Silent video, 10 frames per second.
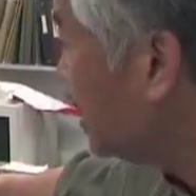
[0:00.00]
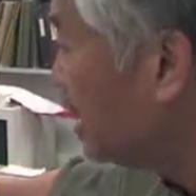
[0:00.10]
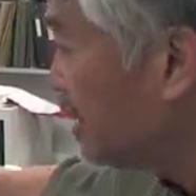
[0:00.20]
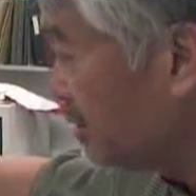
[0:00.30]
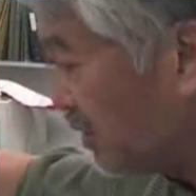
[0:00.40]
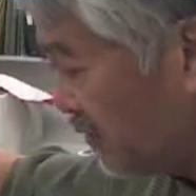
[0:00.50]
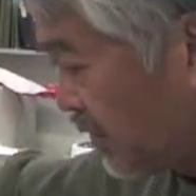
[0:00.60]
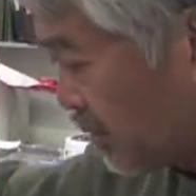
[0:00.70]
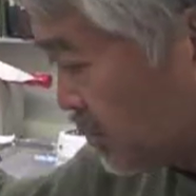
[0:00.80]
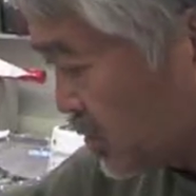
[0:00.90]
and let them
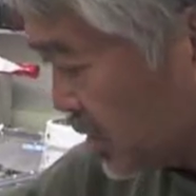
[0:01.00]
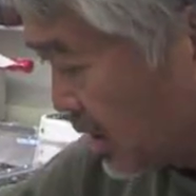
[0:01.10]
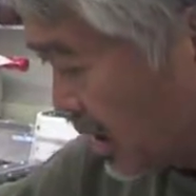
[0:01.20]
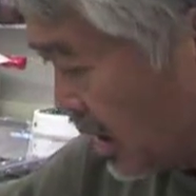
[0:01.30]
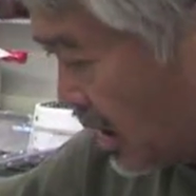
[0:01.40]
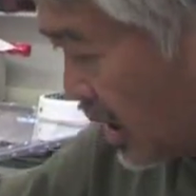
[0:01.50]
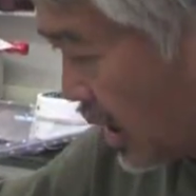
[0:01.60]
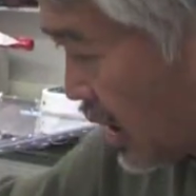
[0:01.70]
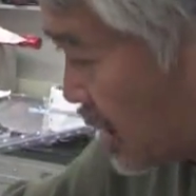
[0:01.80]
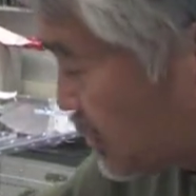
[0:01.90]
diffuse.
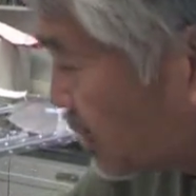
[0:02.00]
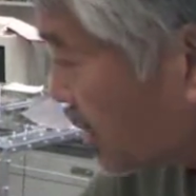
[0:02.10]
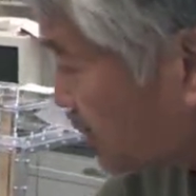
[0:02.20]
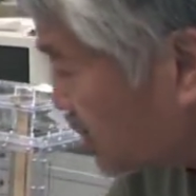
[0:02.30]
And as you can